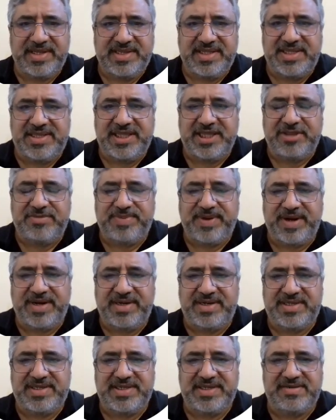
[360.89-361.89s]
This
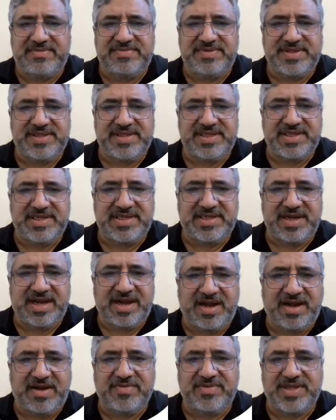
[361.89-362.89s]
aspect deals with
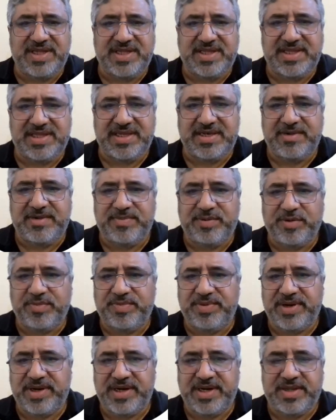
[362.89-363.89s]
how the signal
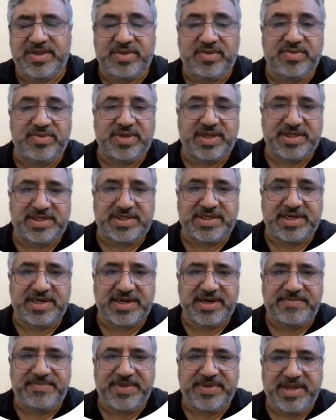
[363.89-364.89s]
propagates through the
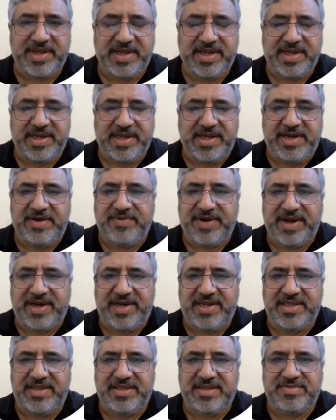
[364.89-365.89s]
channel. In
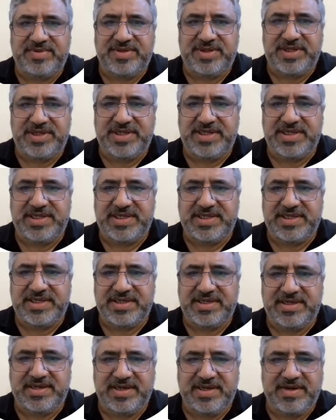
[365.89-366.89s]
wireless
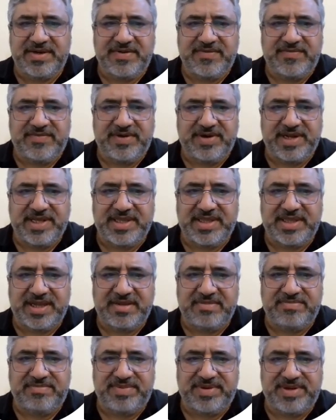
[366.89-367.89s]
communication, for
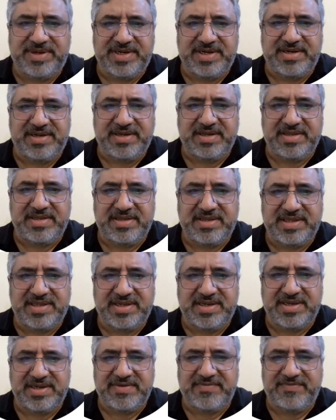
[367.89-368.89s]
example, it
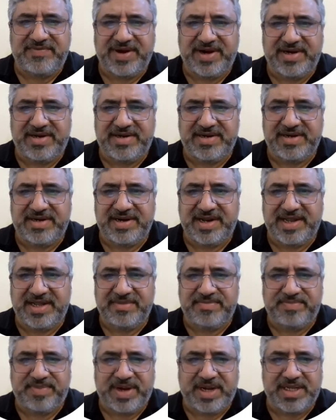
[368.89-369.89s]
considers factors
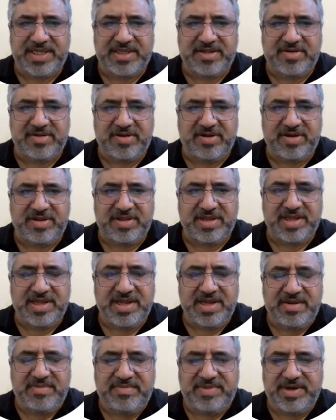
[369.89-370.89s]
like path loss,
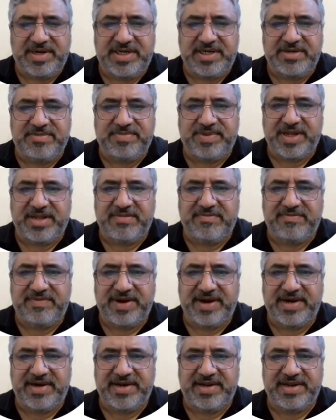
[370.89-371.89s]
multipath
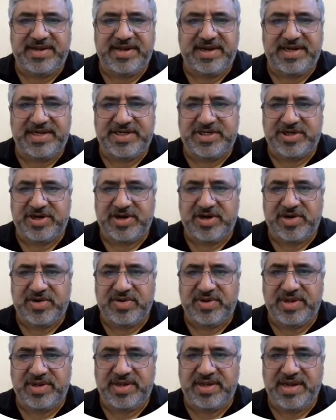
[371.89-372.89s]
fading, and
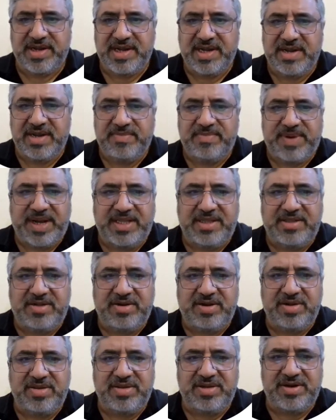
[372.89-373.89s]
shadowing. Path
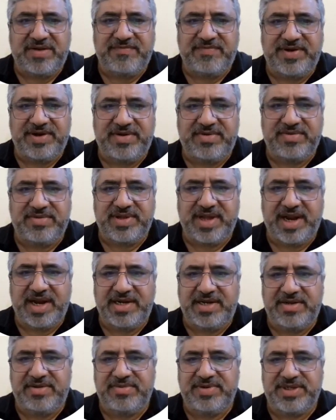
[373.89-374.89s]
loss refers to the
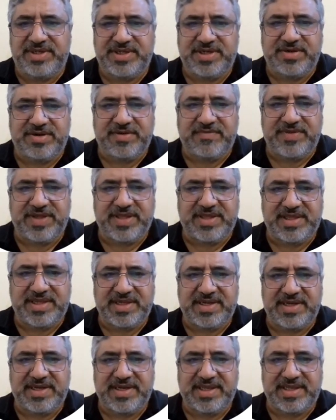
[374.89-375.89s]
attenuation of the
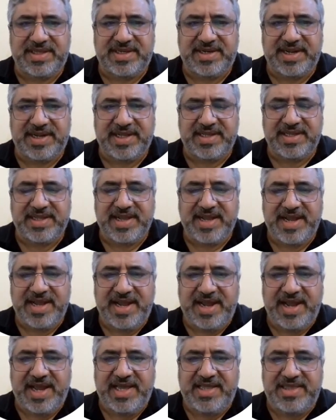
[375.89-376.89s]
signal strength
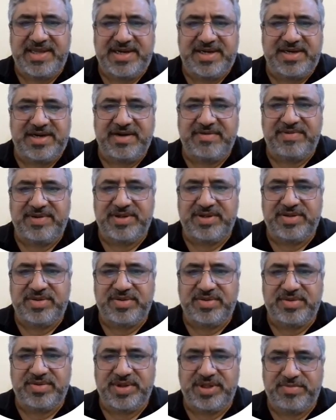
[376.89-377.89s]
as it travels
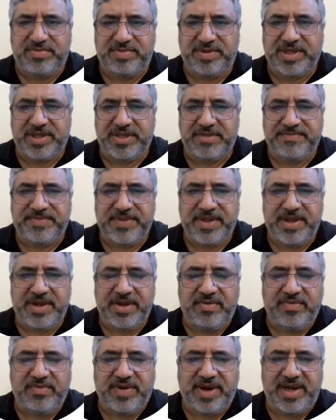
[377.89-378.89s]
through space,
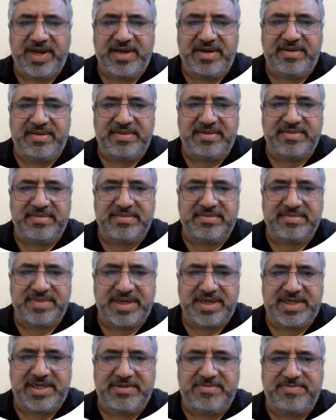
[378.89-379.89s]
while
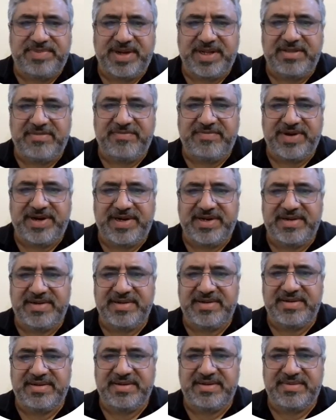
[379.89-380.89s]
multipath
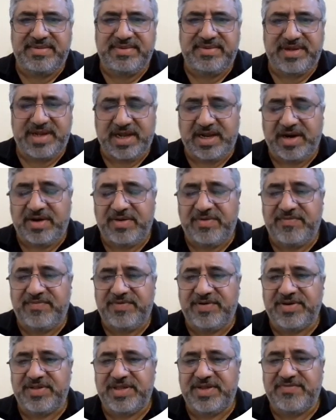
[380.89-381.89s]
fading accounts
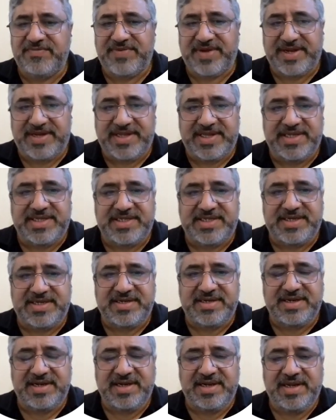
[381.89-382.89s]
for the
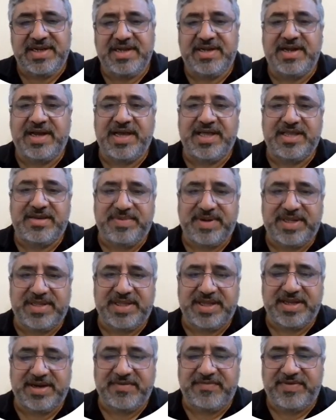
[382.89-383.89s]
variation caused by
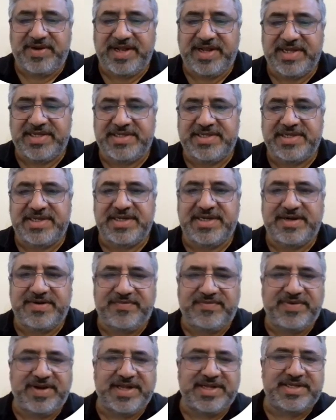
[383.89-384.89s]
the reflection,
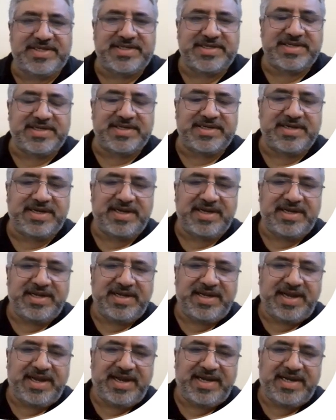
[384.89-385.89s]
diffraction,
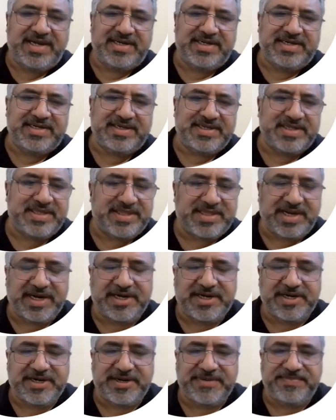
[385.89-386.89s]
and
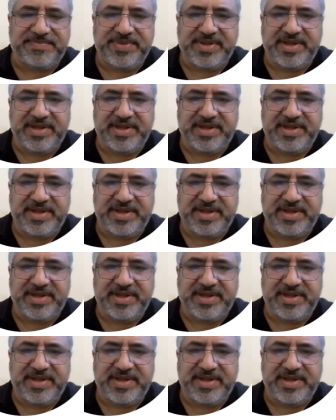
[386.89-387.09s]
scattering.